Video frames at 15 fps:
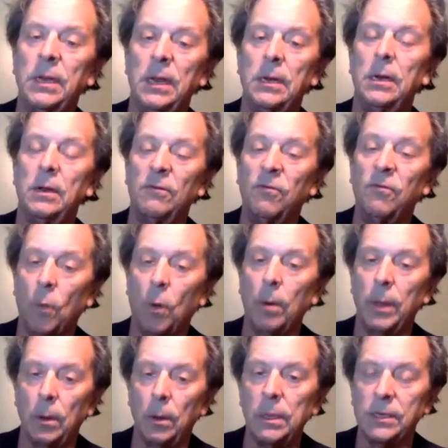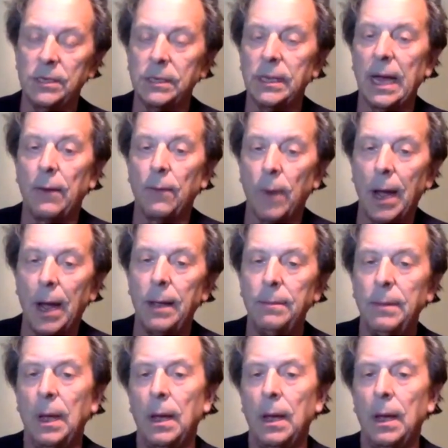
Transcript: didn't inform you, isn't that right?